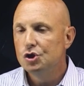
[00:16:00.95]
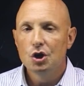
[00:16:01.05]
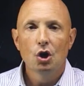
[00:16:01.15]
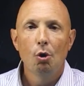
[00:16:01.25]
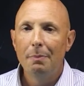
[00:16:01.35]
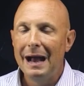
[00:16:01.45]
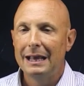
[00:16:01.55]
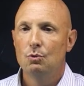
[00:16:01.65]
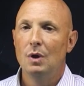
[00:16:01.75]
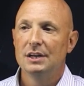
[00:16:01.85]
You can go back
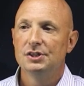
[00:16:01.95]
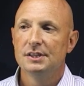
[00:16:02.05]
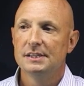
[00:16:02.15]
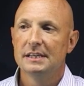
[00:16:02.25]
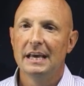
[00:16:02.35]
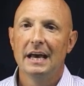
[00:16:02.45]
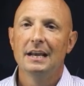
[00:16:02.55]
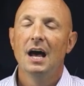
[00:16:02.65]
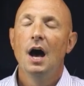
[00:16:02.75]
and watch this again.